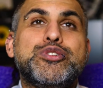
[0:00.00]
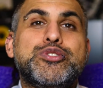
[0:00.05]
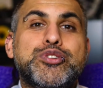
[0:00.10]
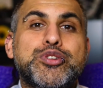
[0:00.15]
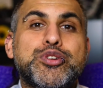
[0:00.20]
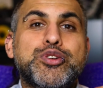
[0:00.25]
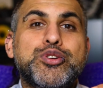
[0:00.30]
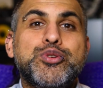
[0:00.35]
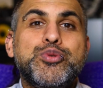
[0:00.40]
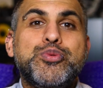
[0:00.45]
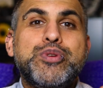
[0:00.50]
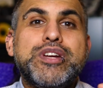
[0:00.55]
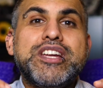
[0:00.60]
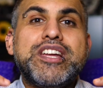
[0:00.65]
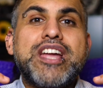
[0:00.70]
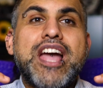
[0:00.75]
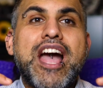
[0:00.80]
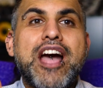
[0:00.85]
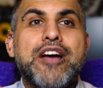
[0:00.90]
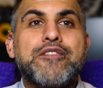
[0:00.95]
Do we
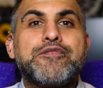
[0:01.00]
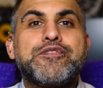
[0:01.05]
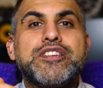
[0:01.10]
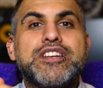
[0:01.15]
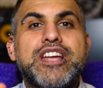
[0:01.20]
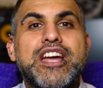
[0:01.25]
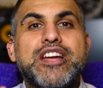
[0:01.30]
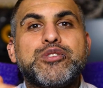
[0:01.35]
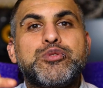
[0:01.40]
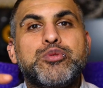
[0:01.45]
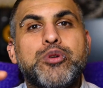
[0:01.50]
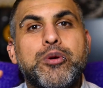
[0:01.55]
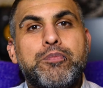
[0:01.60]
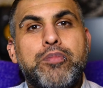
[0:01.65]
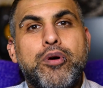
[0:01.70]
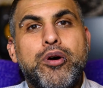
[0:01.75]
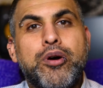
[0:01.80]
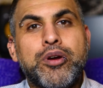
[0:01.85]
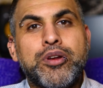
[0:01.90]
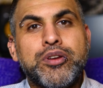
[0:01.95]
have to get to a
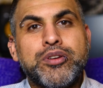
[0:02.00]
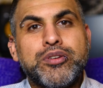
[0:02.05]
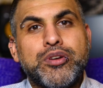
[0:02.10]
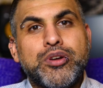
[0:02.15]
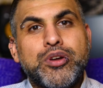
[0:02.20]
point